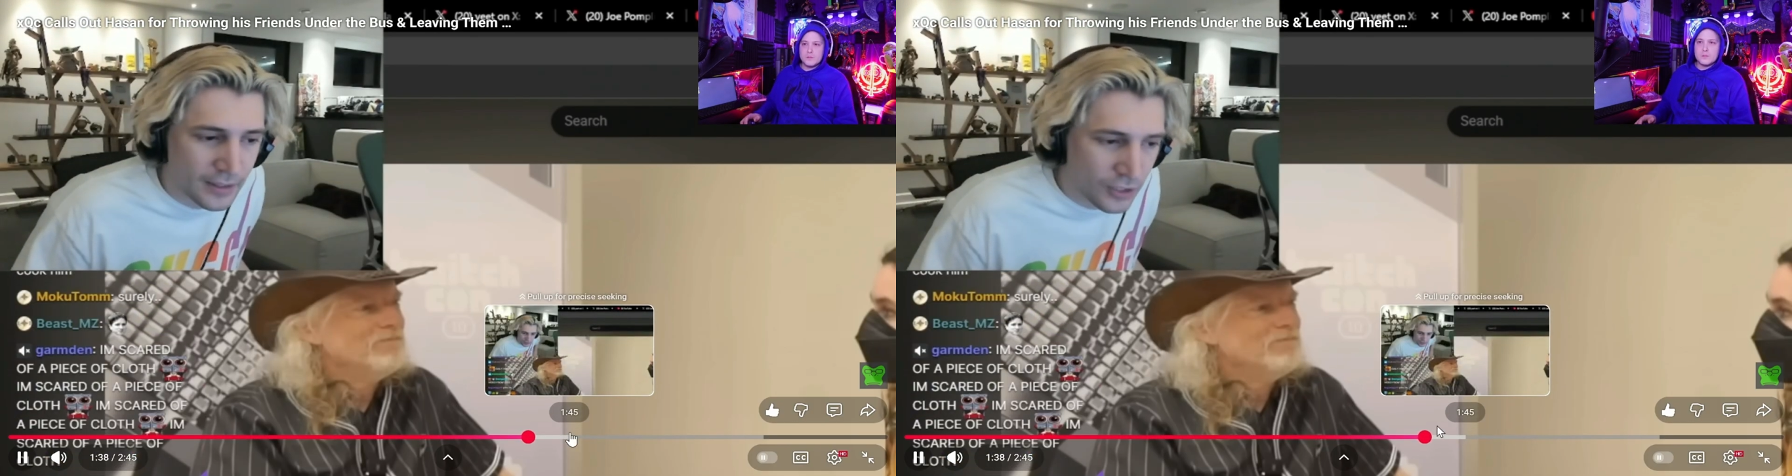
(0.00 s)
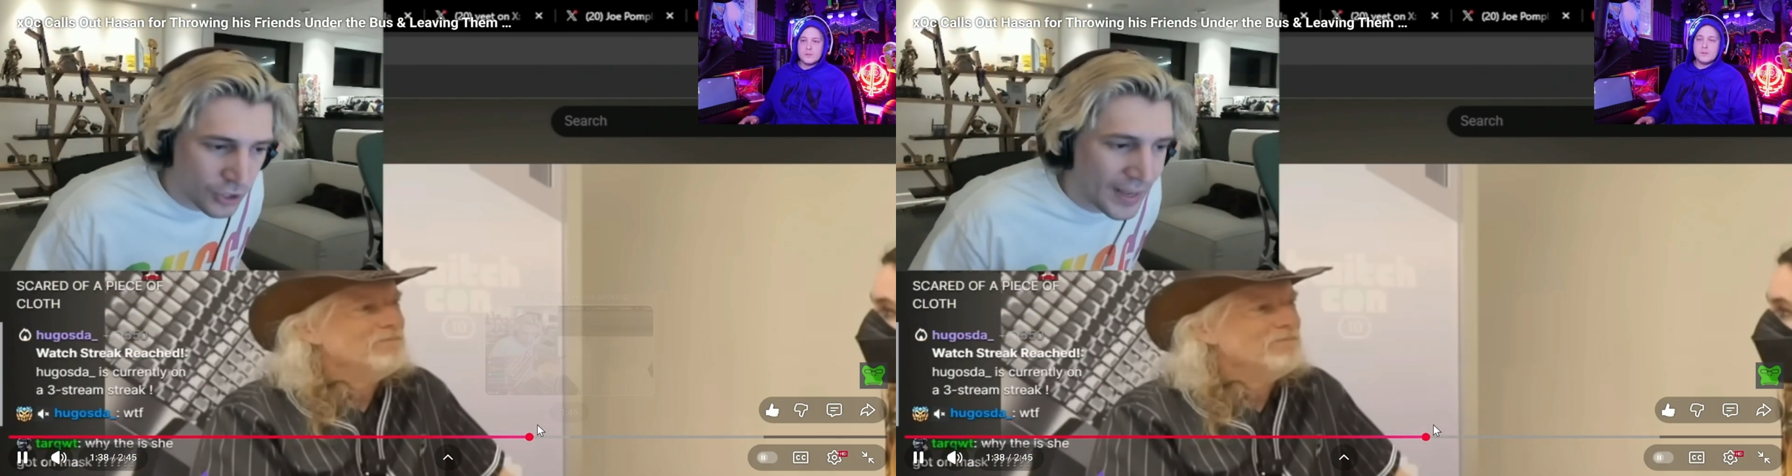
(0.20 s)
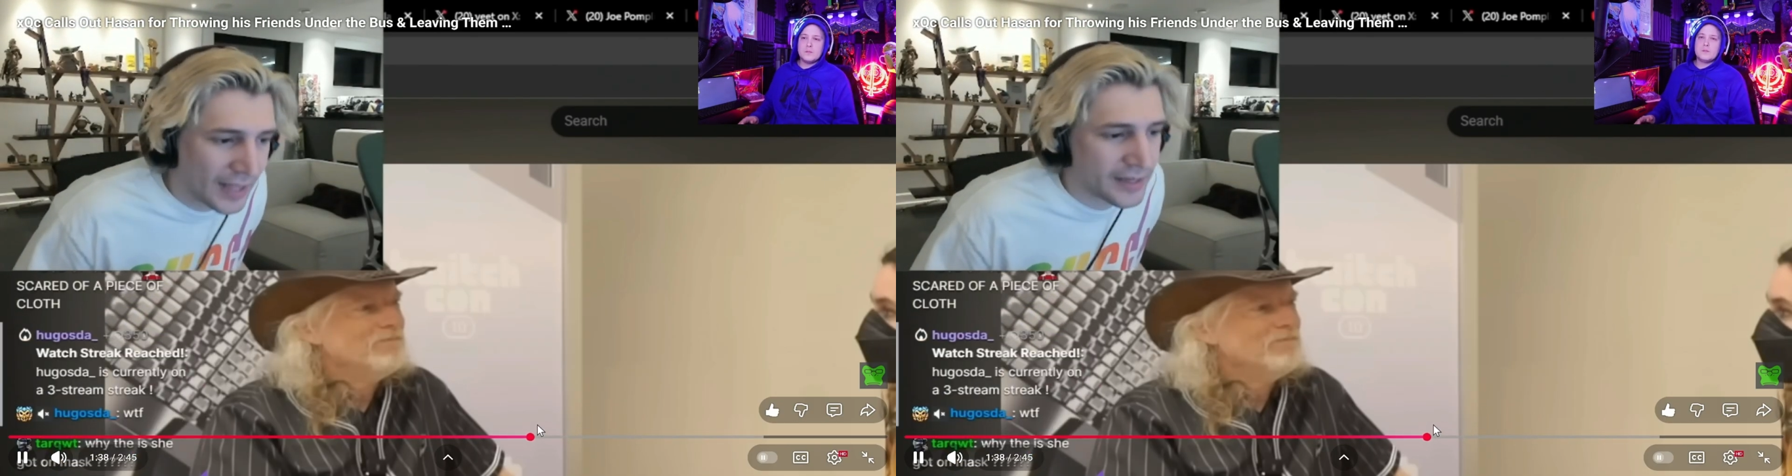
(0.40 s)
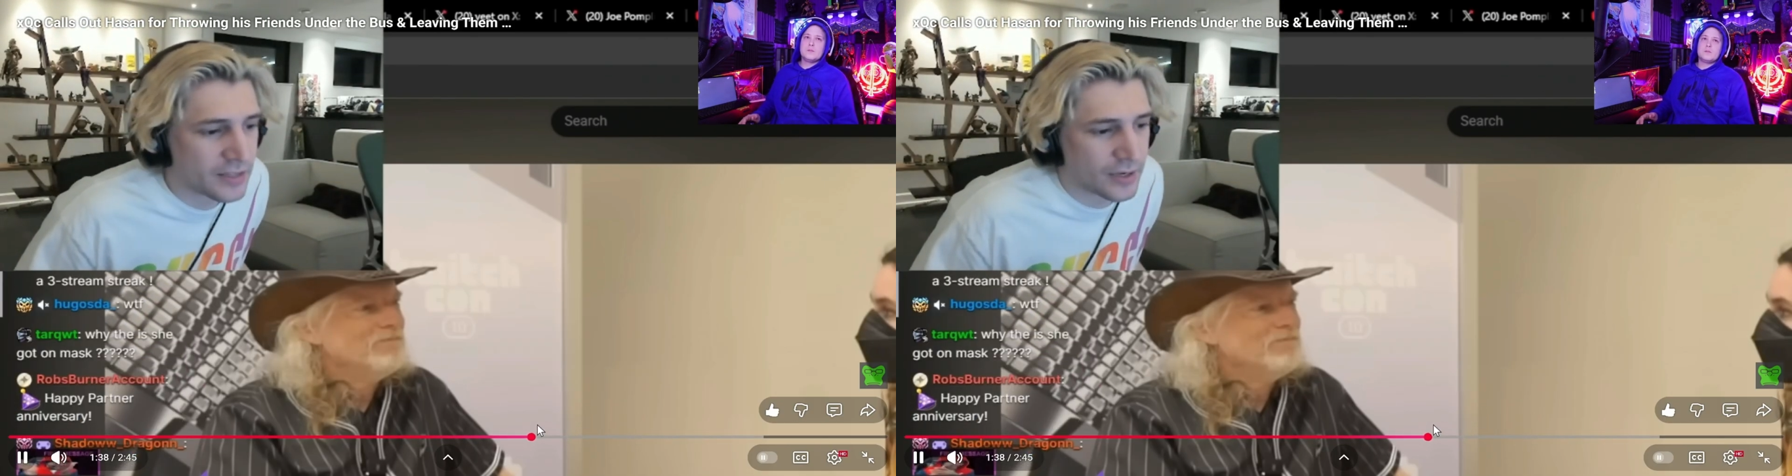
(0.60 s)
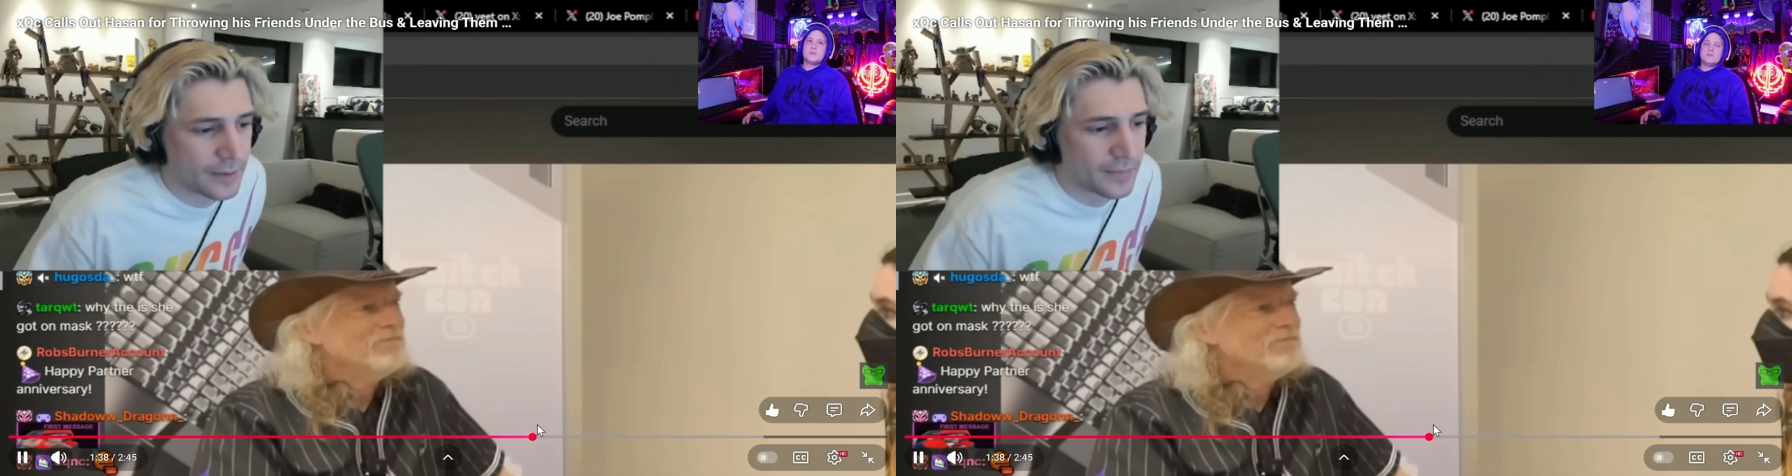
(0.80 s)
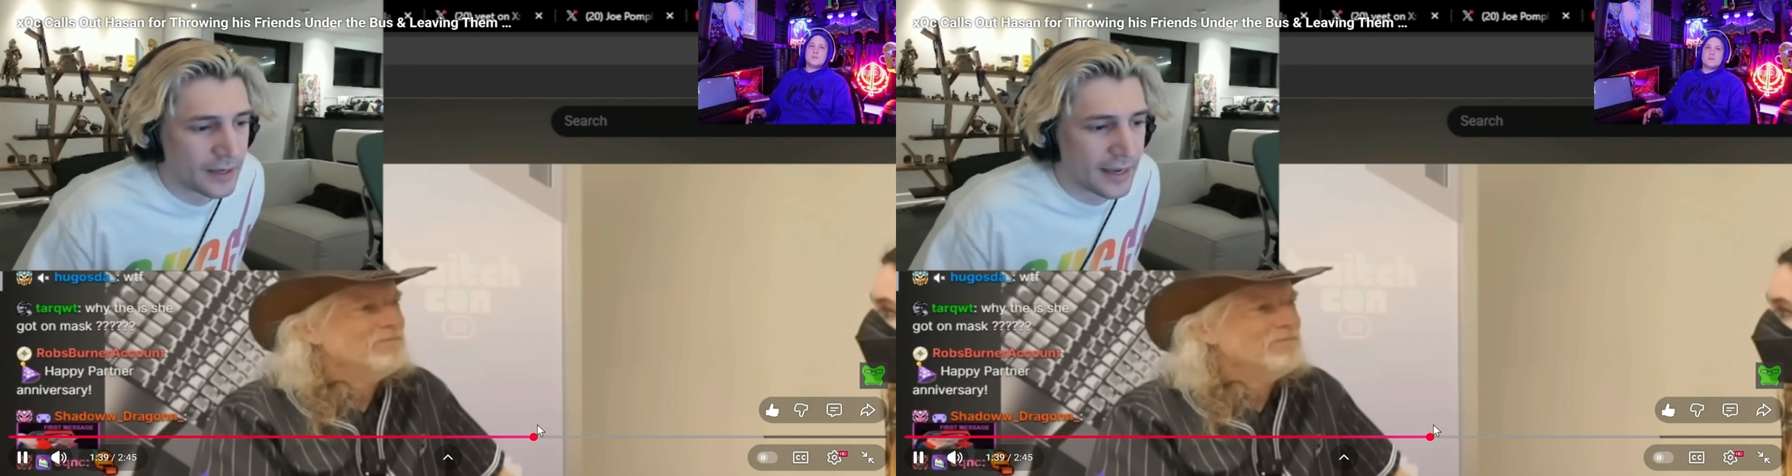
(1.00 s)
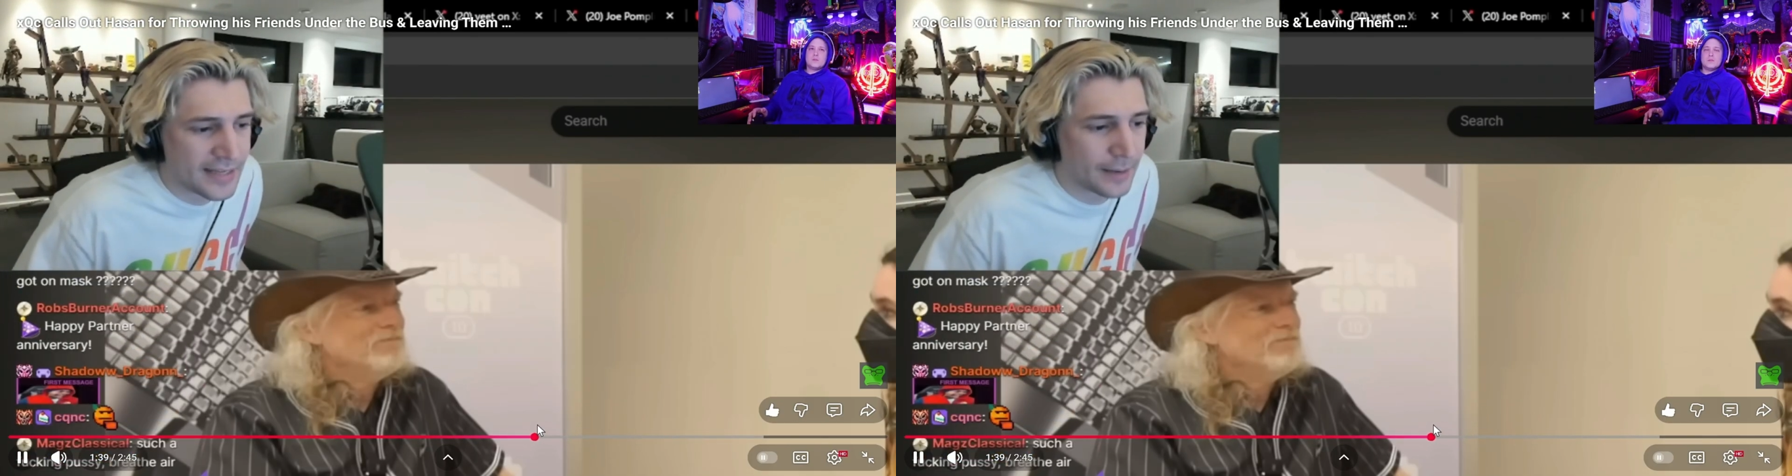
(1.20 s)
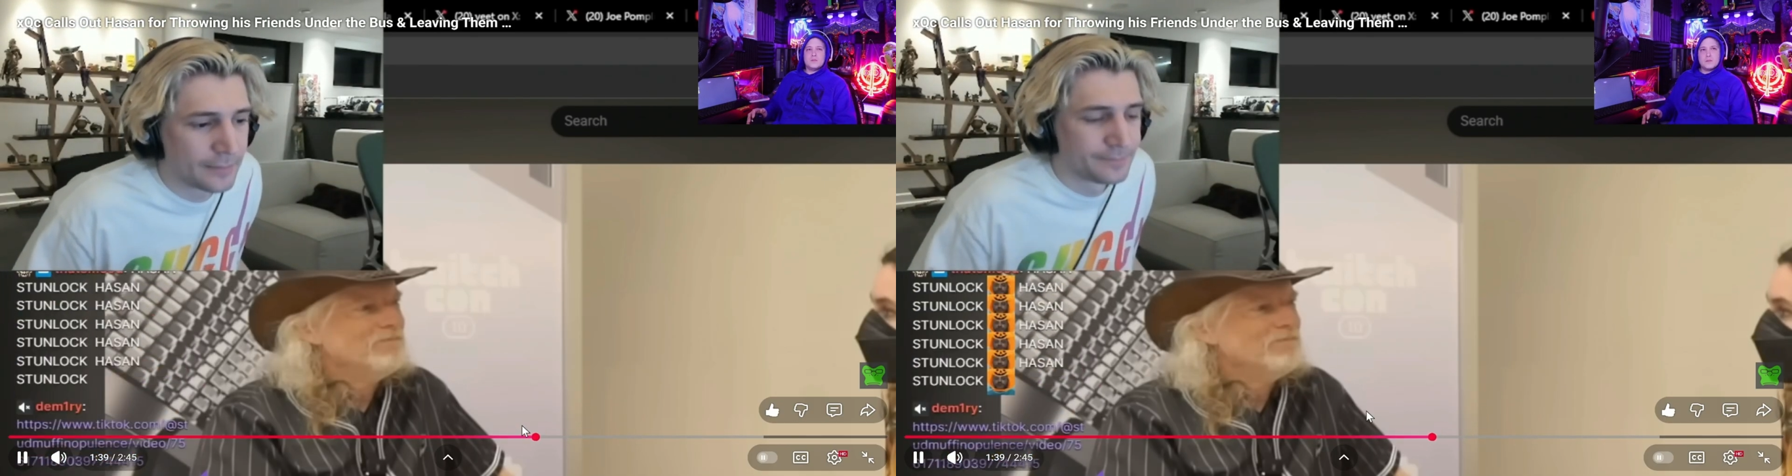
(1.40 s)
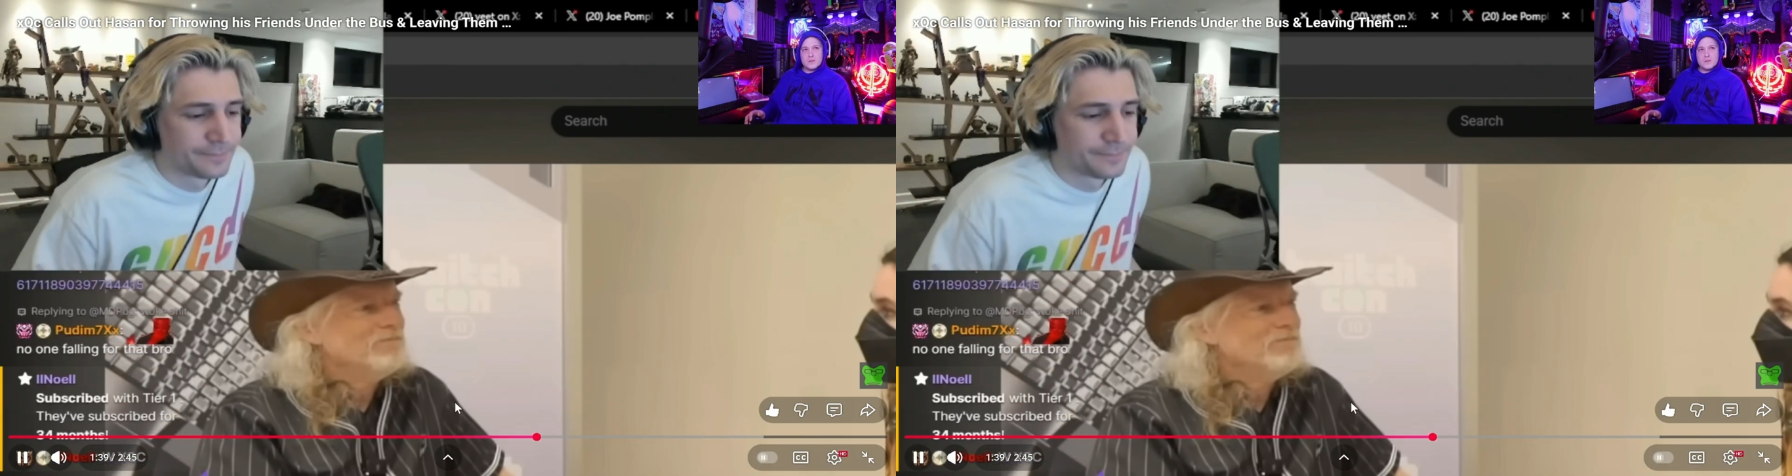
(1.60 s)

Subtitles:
the reality is, okay, is that